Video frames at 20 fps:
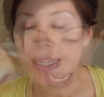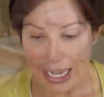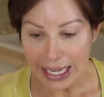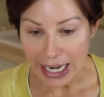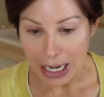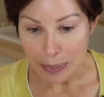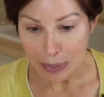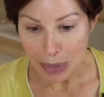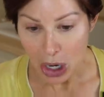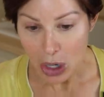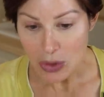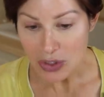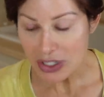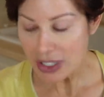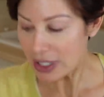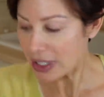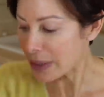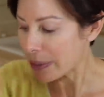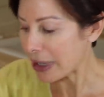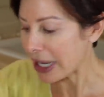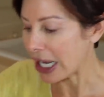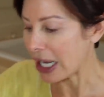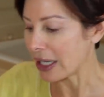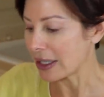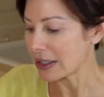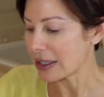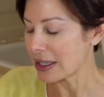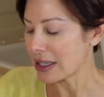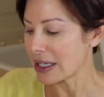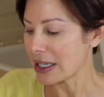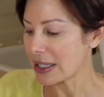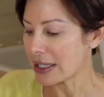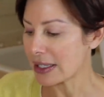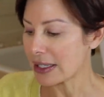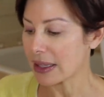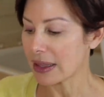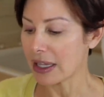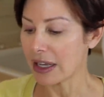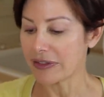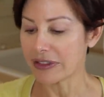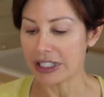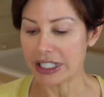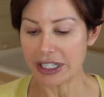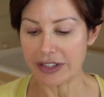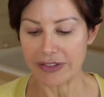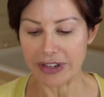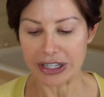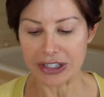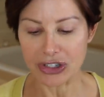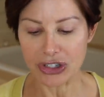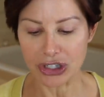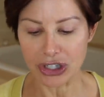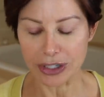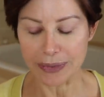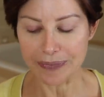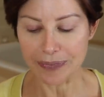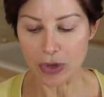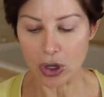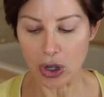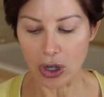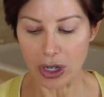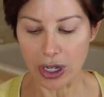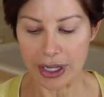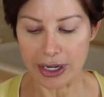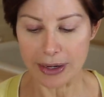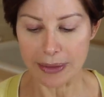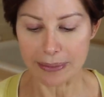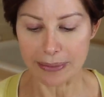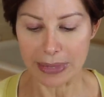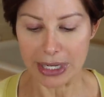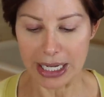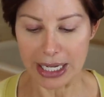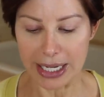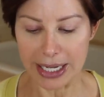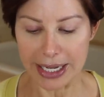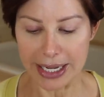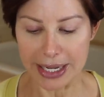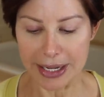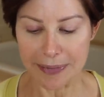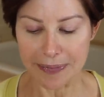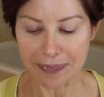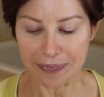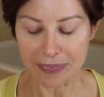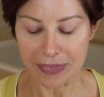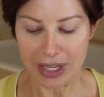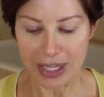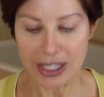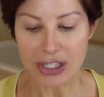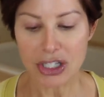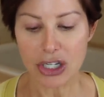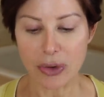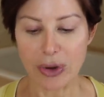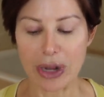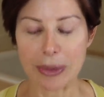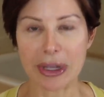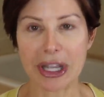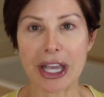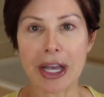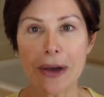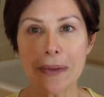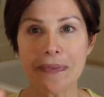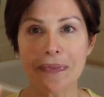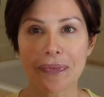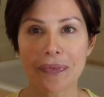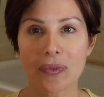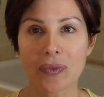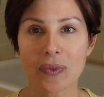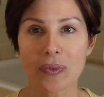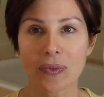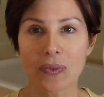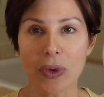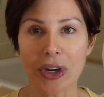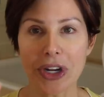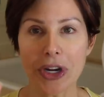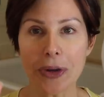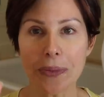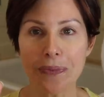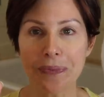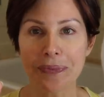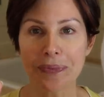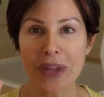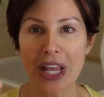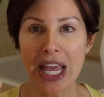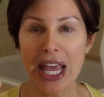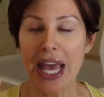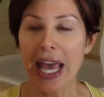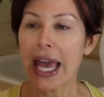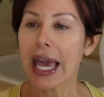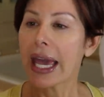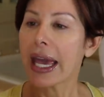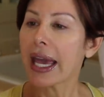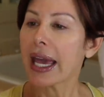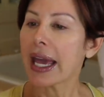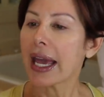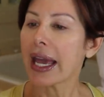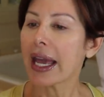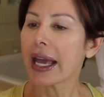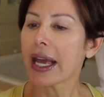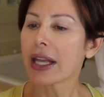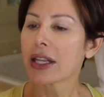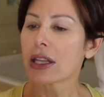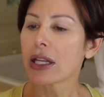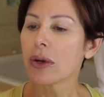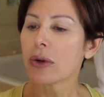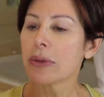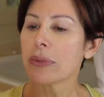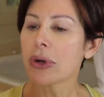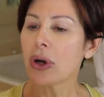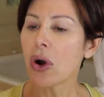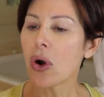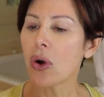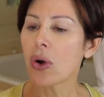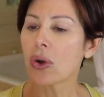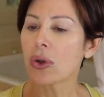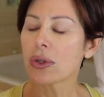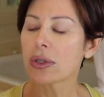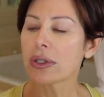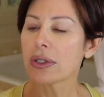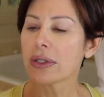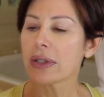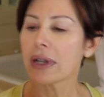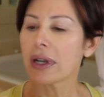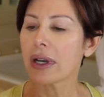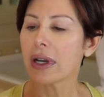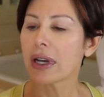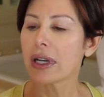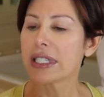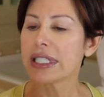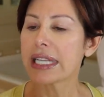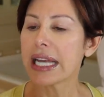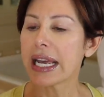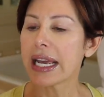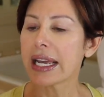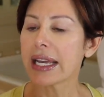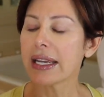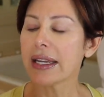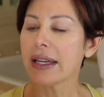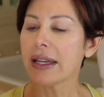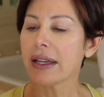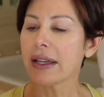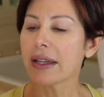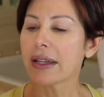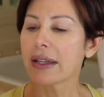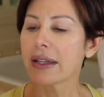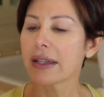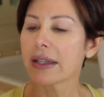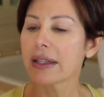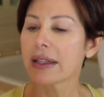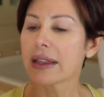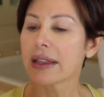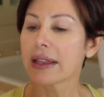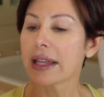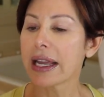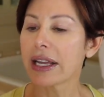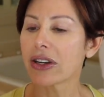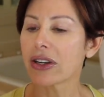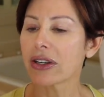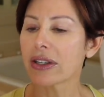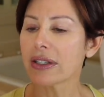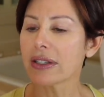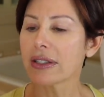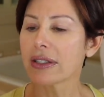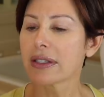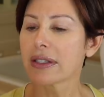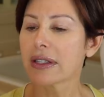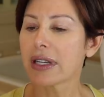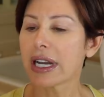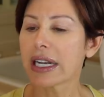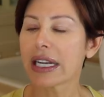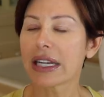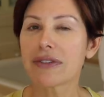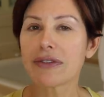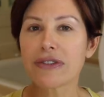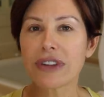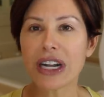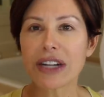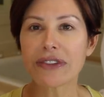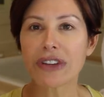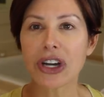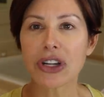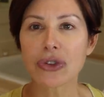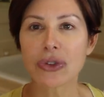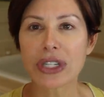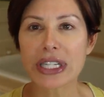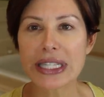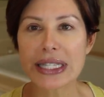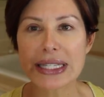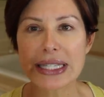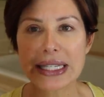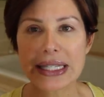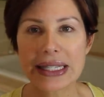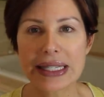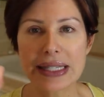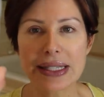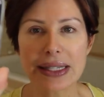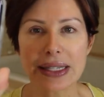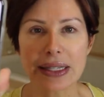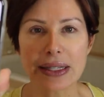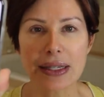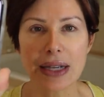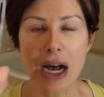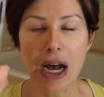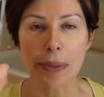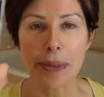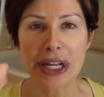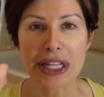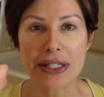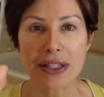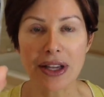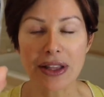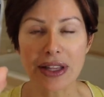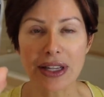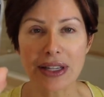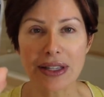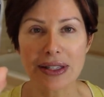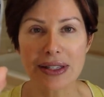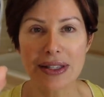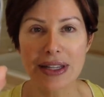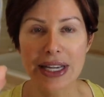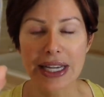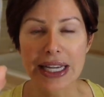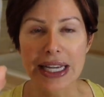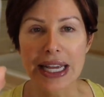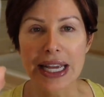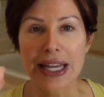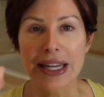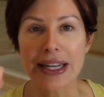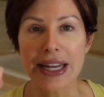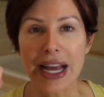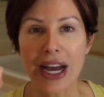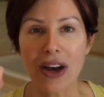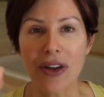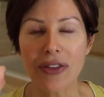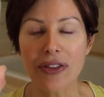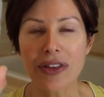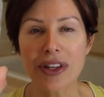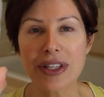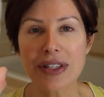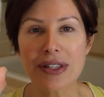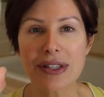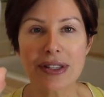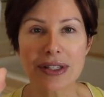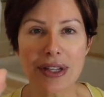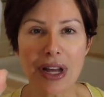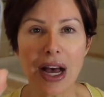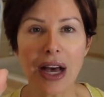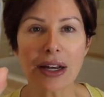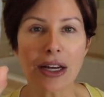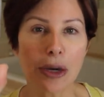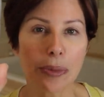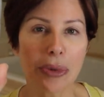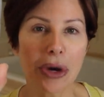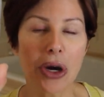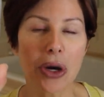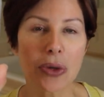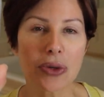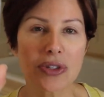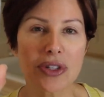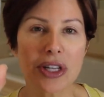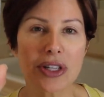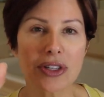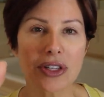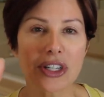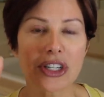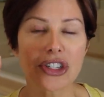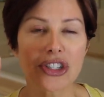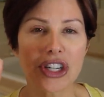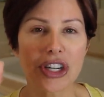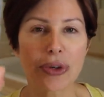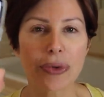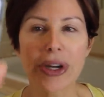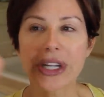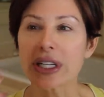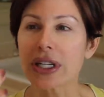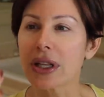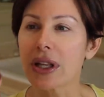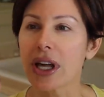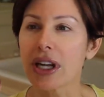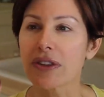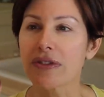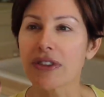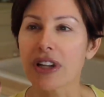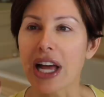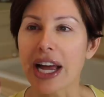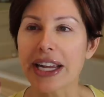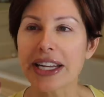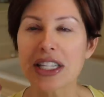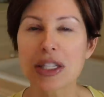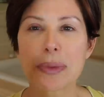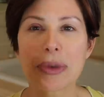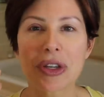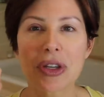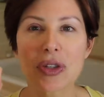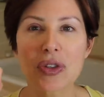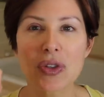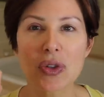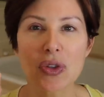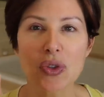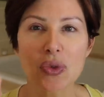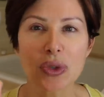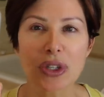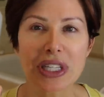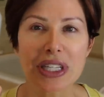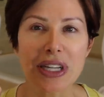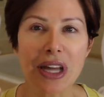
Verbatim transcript: And I posted about this lovely adventure on my Instagram account right here. And lo and behold, a day later, I got 566 comments on this. Now, this is not a post that's going to generate a lot of likes because there's really